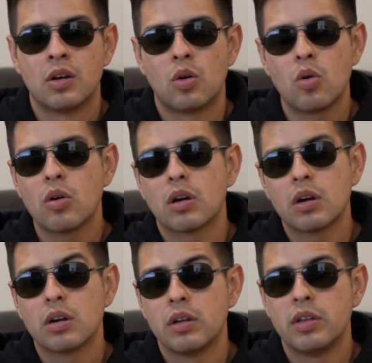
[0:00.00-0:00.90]

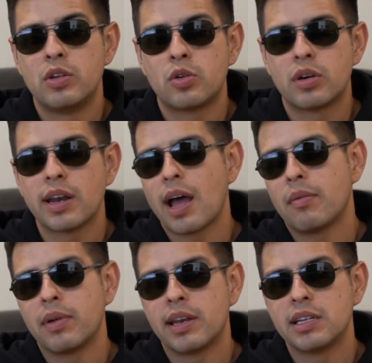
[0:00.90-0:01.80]
Or you could
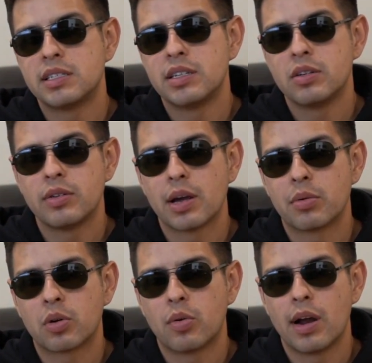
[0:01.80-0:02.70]
have an ECU that
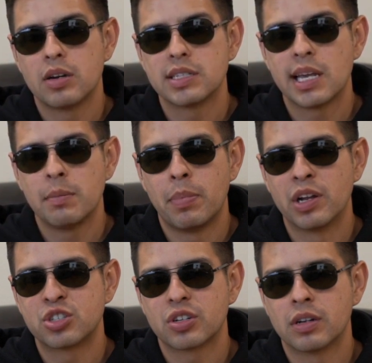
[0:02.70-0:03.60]
requires a
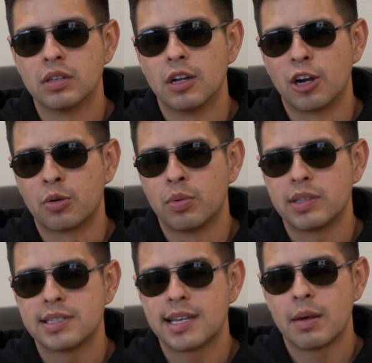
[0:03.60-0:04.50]
bench unlock.
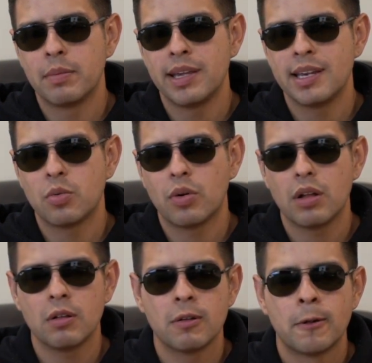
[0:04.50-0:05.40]
What does that mean?
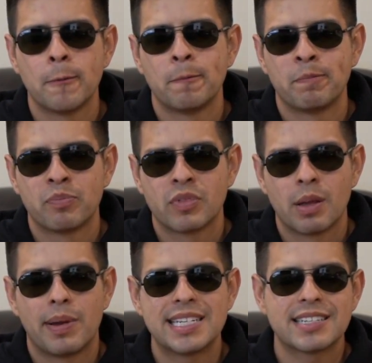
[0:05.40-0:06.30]
Well,
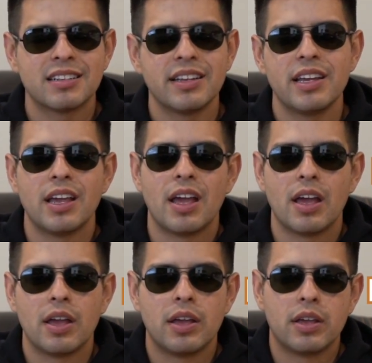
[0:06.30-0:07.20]
basically,
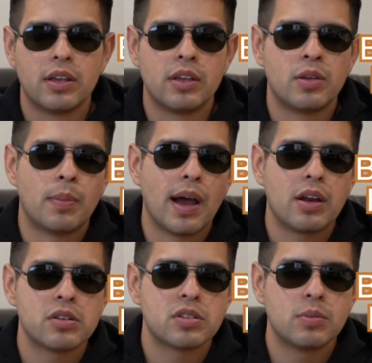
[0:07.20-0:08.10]
you buy
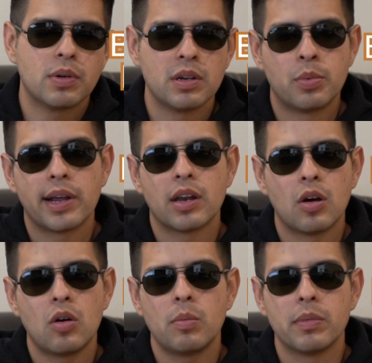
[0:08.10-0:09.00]
your Supra, you bring it
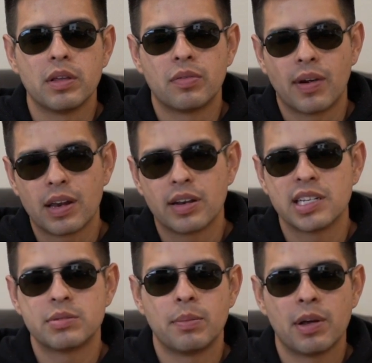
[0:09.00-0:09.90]
home, you find out it
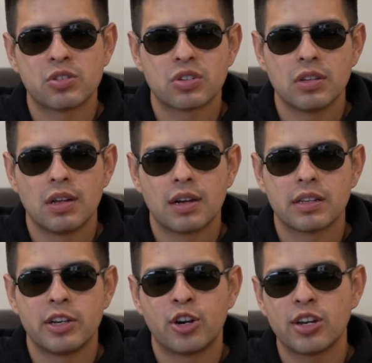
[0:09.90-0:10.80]
needs to be bench
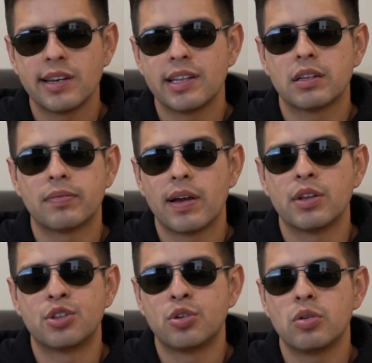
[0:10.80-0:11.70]
unlocked. You're going to need to
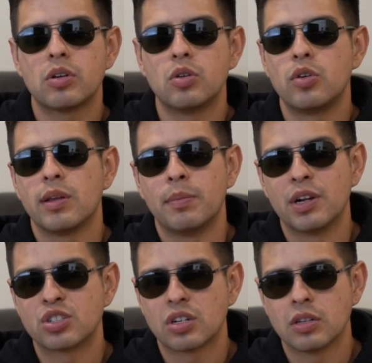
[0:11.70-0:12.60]
find a tuner who can
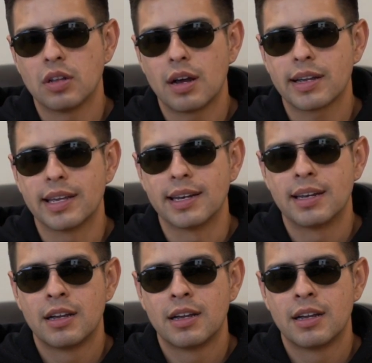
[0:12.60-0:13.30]
bench unlock it.